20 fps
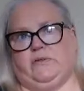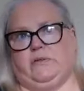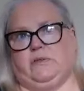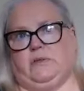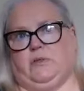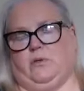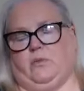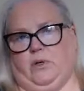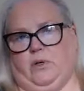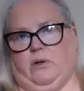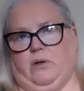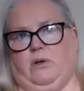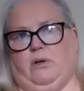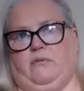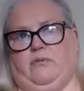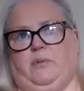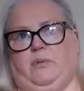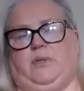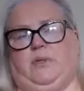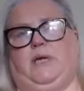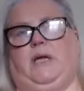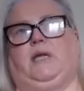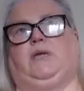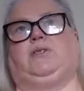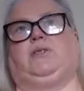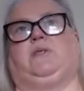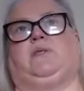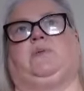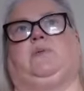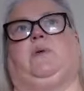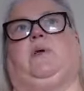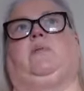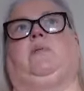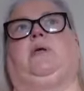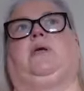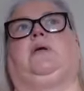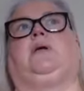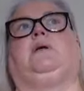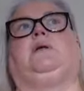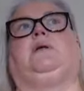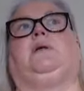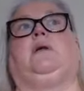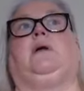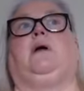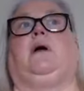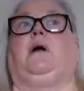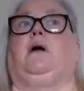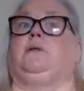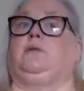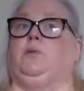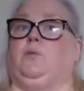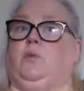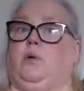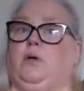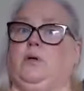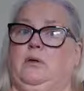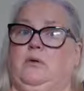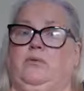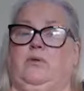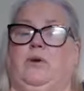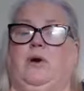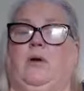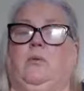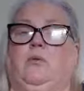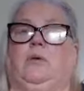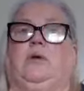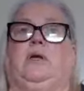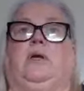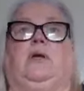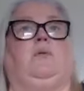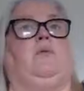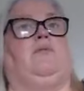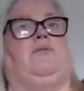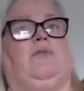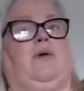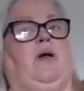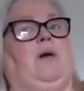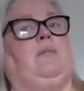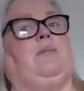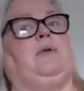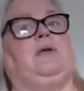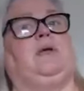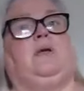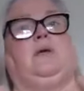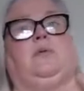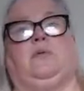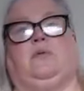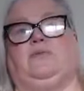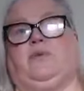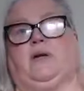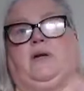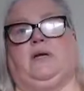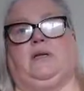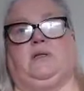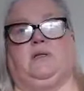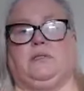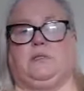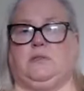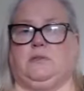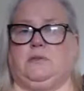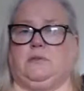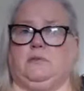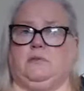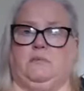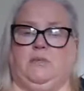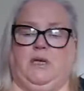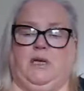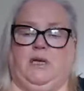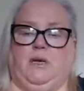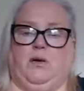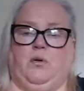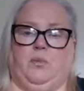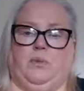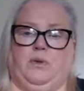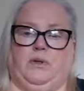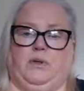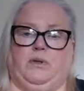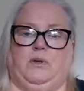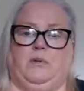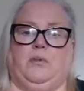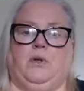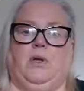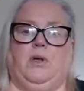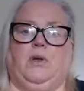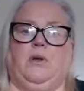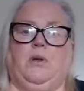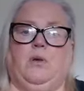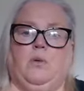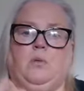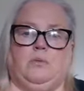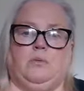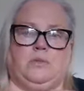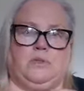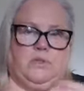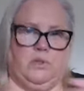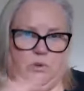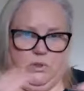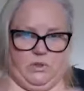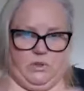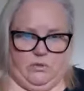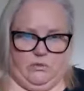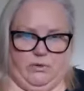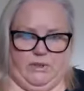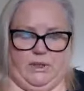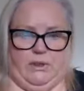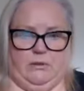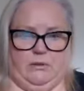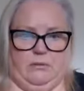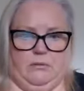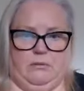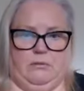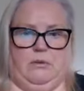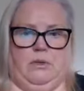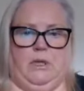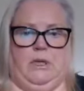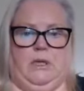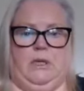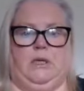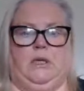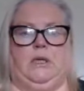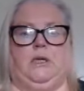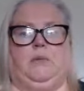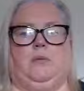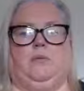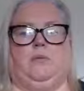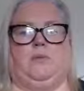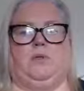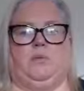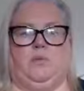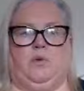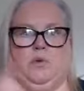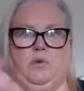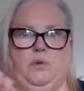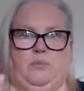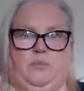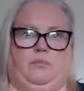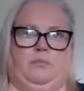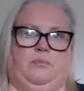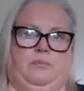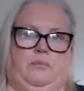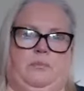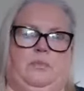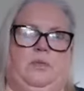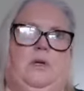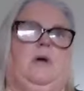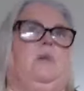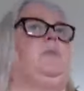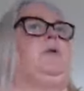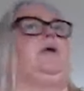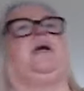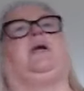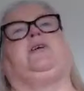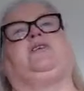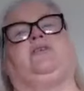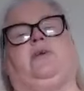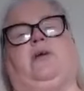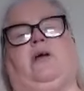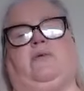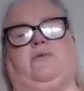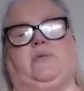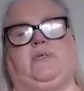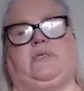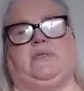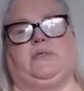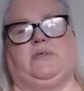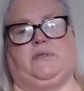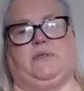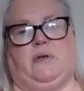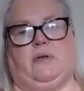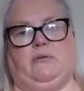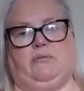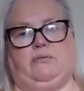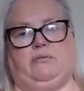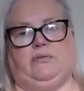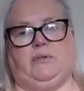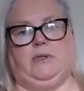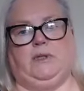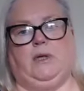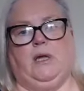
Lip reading: We all have obligations, maybe to work, if you are working with family, with friends, meeting up with them to a degree. Number one obligation you have is to yourself.